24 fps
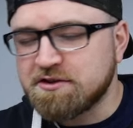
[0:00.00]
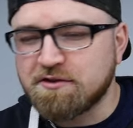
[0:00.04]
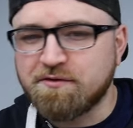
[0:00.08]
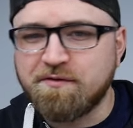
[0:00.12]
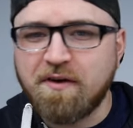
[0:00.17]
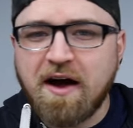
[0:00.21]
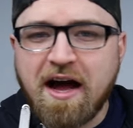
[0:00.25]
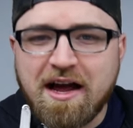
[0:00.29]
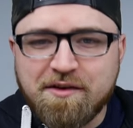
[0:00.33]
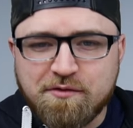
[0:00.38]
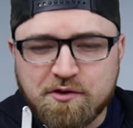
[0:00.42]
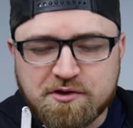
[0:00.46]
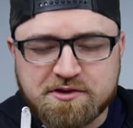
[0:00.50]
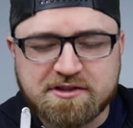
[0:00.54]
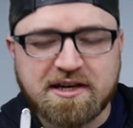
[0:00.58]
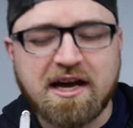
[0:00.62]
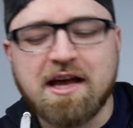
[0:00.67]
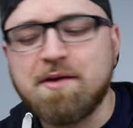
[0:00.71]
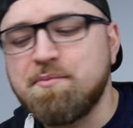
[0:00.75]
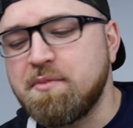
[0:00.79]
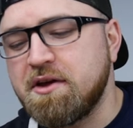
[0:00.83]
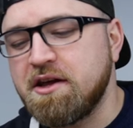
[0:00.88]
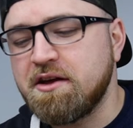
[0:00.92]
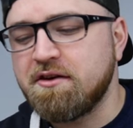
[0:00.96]
survival
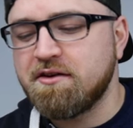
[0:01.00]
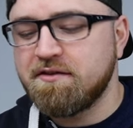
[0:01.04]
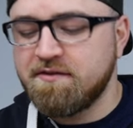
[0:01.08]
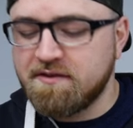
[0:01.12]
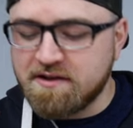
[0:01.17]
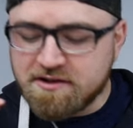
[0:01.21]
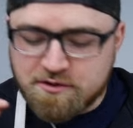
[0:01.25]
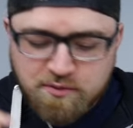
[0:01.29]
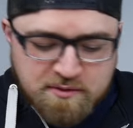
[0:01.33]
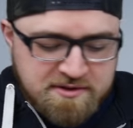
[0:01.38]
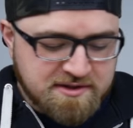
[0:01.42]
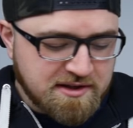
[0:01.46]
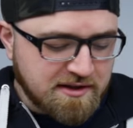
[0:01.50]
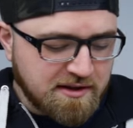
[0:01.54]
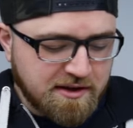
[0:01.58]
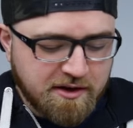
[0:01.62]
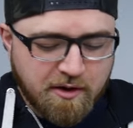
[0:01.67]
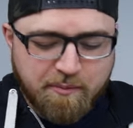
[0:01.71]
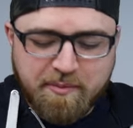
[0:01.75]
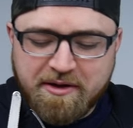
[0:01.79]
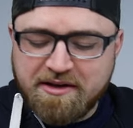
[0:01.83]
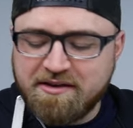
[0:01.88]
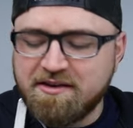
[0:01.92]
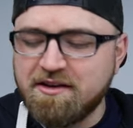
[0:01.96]
type gear, and this one's a
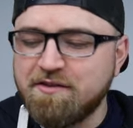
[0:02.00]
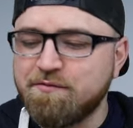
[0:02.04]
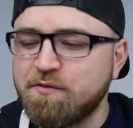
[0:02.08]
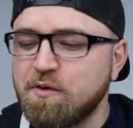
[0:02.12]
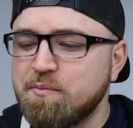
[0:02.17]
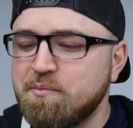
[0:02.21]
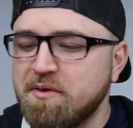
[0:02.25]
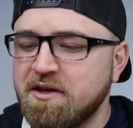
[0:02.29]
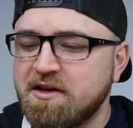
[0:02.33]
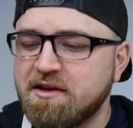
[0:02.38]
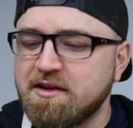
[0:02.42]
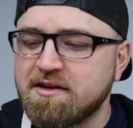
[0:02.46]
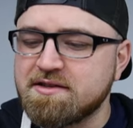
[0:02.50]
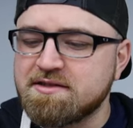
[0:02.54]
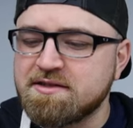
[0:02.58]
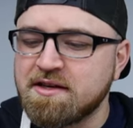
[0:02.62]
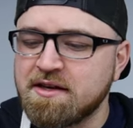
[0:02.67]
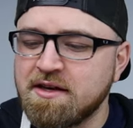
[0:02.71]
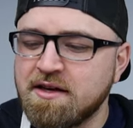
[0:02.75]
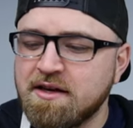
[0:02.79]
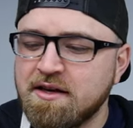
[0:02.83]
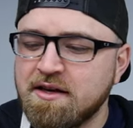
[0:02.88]
little bit different because